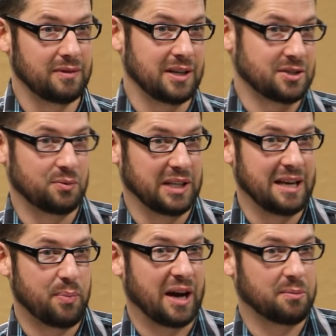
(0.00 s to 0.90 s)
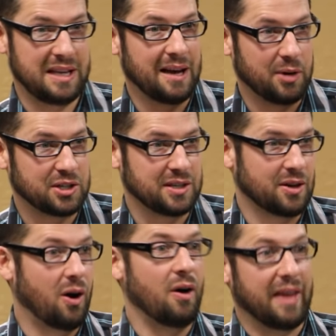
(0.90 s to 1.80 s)
doesn't really impact me that much because
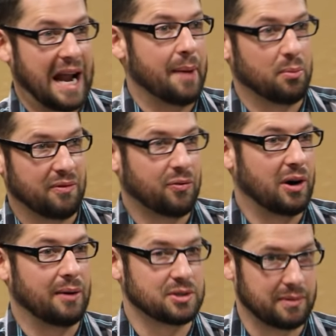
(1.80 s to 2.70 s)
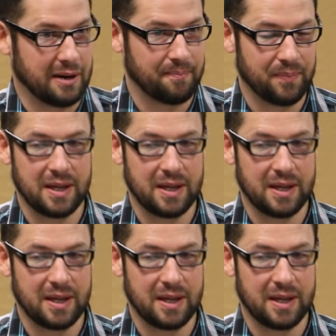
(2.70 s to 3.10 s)
all that happened before I was around.